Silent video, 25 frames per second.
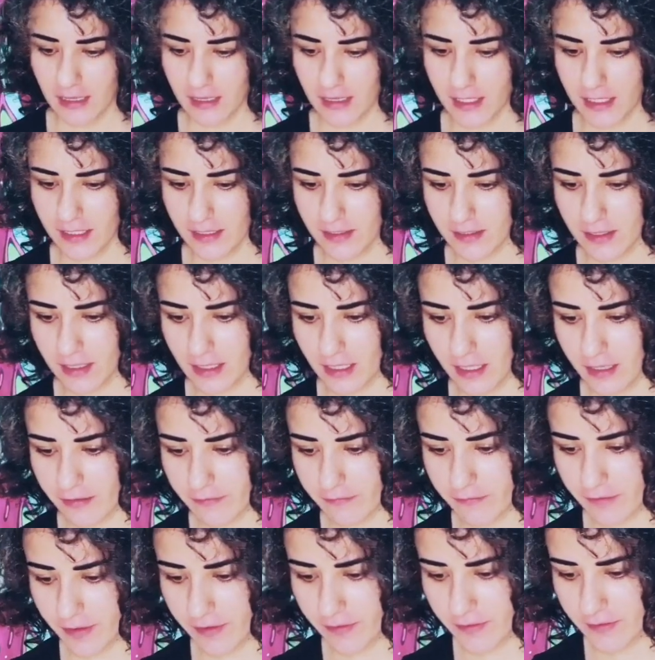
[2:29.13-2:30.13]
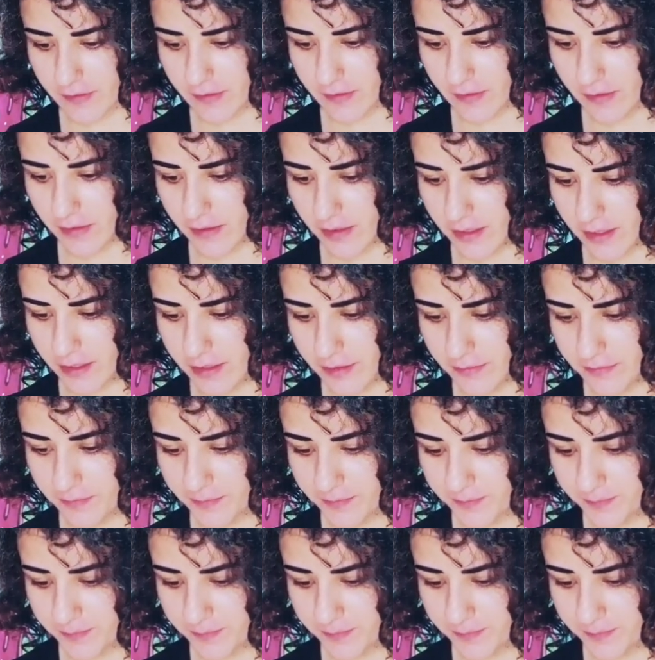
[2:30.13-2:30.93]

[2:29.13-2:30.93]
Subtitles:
Let's clarify the star.